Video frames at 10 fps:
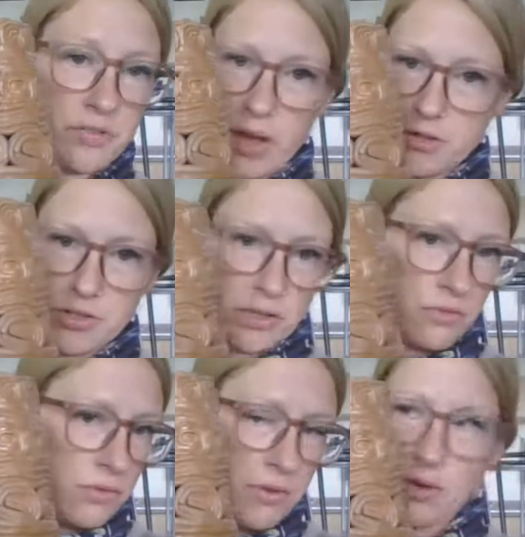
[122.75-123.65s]
fine. Just
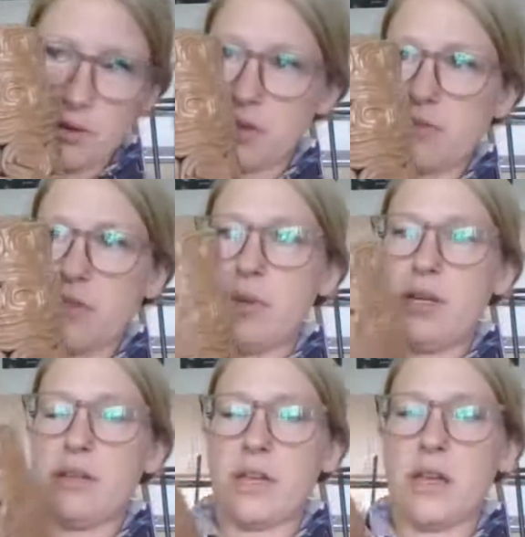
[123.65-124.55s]
three rows have to be
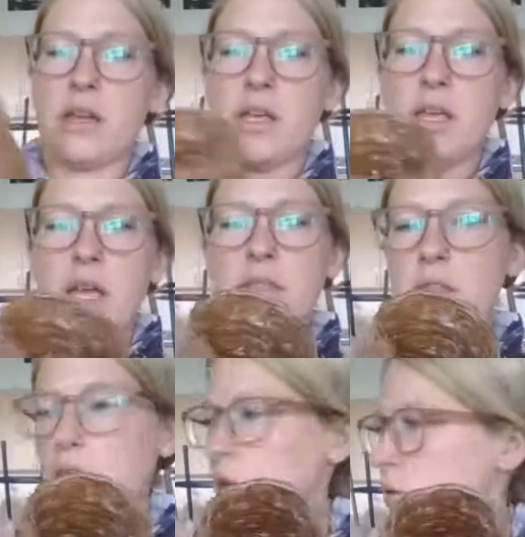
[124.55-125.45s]
designed. And
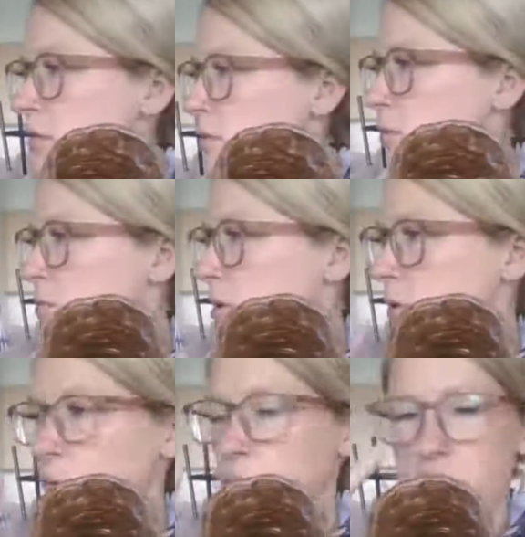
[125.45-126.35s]
then I also would
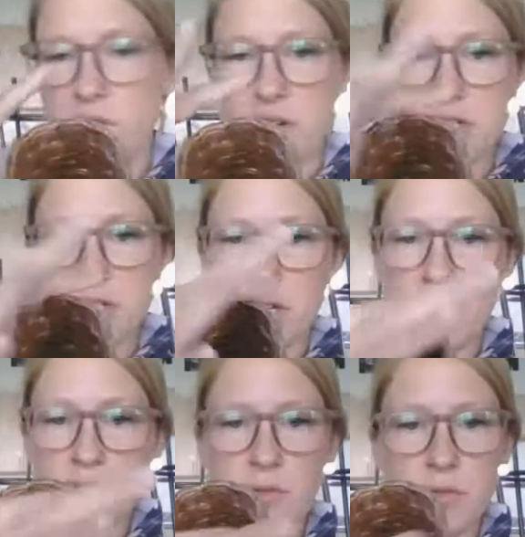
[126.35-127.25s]
recommend always finishing it
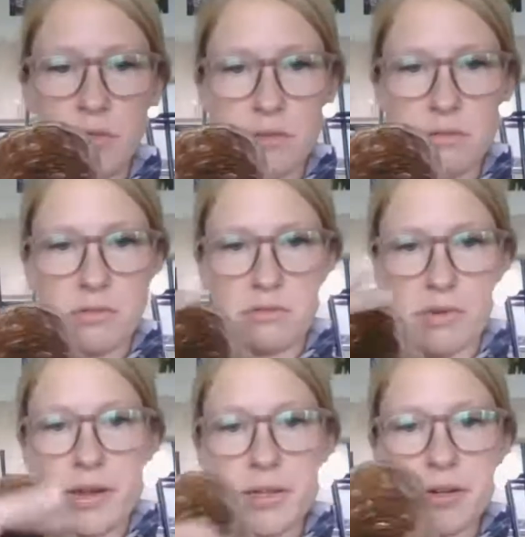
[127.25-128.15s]
kind of with a
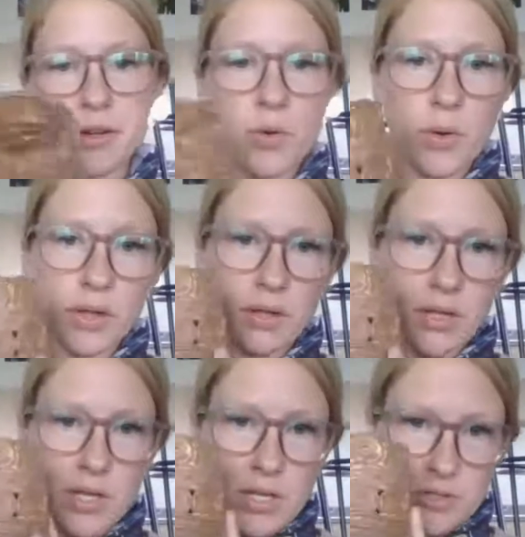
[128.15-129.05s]
regular coil,
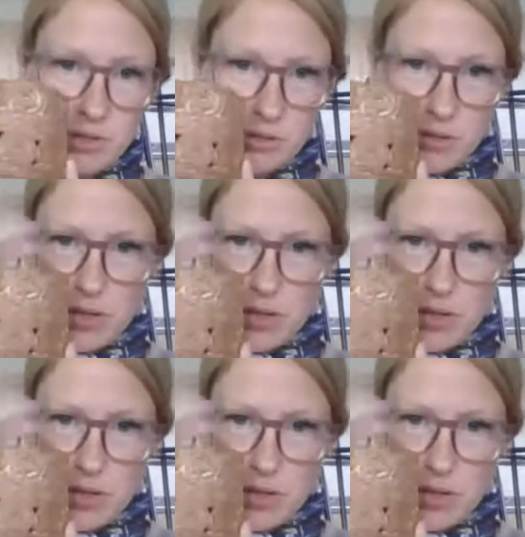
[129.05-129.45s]
just so